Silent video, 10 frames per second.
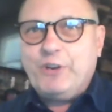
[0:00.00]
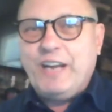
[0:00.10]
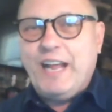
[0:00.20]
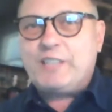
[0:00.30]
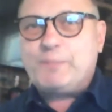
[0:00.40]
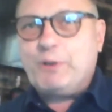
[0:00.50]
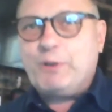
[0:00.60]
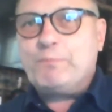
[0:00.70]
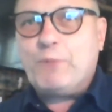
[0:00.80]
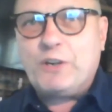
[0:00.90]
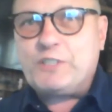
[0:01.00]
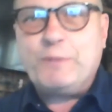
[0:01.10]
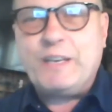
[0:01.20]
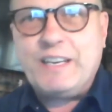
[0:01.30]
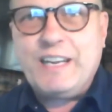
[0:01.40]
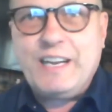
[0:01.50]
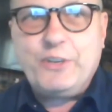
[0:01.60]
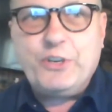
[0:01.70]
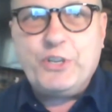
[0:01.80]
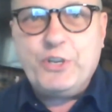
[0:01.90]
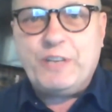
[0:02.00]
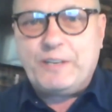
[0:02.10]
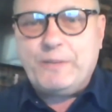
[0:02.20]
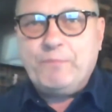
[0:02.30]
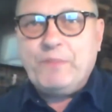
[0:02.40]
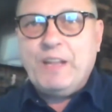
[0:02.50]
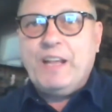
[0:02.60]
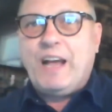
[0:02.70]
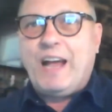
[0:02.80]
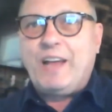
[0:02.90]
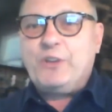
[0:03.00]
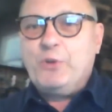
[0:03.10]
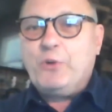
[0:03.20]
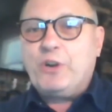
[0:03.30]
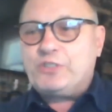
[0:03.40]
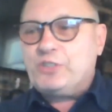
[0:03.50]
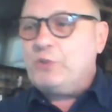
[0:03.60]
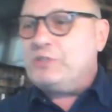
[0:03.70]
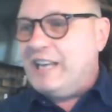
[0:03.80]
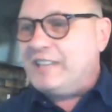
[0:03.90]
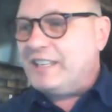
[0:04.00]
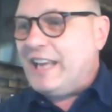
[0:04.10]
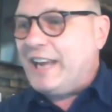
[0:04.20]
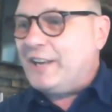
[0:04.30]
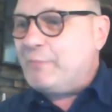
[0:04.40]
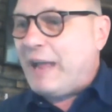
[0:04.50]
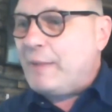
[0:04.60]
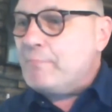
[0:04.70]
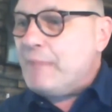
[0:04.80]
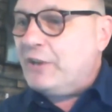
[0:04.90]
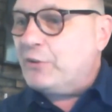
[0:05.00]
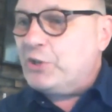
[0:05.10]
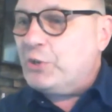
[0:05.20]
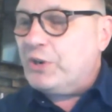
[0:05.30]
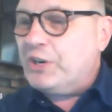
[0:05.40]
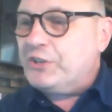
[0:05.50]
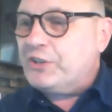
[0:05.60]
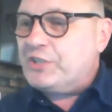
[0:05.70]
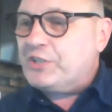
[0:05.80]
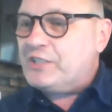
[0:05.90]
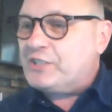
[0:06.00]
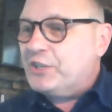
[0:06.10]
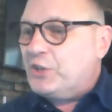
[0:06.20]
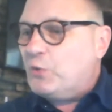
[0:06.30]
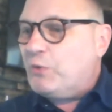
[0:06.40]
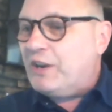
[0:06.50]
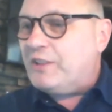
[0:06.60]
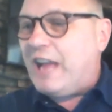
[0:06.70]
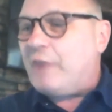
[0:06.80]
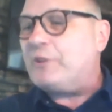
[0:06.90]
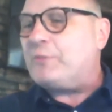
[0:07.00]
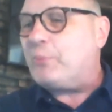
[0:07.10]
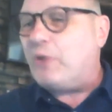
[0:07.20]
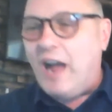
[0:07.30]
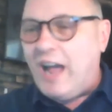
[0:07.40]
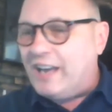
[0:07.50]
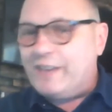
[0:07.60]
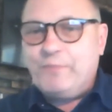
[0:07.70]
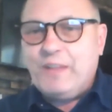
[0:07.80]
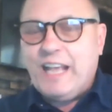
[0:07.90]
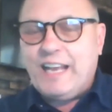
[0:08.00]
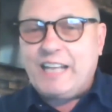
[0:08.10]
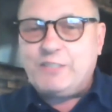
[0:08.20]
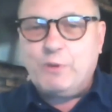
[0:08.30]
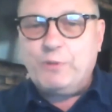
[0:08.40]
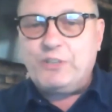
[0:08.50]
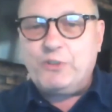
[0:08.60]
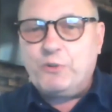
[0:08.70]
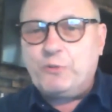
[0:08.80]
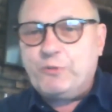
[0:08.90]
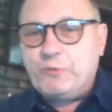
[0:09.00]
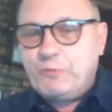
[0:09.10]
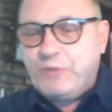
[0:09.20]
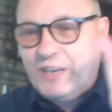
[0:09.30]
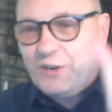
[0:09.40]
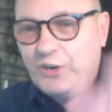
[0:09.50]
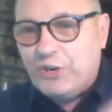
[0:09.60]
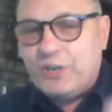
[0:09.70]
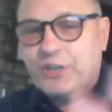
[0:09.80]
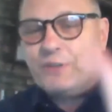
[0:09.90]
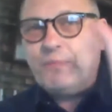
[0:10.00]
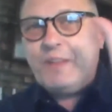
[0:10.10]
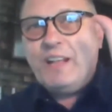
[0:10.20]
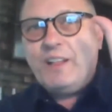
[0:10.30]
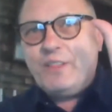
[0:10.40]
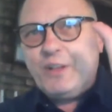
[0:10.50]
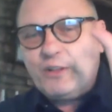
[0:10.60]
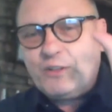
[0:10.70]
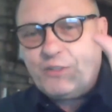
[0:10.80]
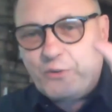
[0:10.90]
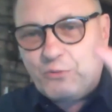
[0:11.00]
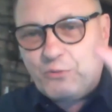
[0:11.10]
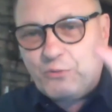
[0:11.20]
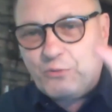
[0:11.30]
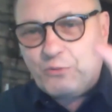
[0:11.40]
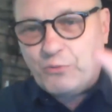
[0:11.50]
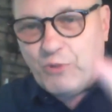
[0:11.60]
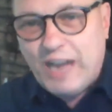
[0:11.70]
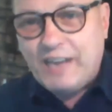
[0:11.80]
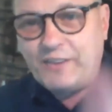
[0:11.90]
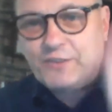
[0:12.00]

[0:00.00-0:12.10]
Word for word: If you're an expert marksman in your unit, you are so designated by a medal you wear on your chest, and you wear that with pride. And that's what we do when we earn the right to